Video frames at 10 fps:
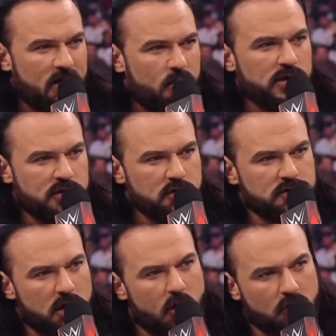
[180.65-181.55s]
what you
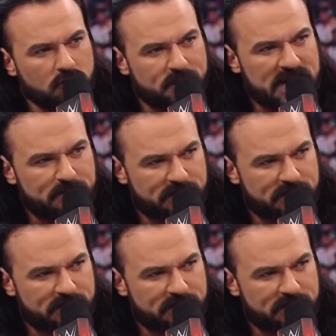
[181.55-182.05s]
told me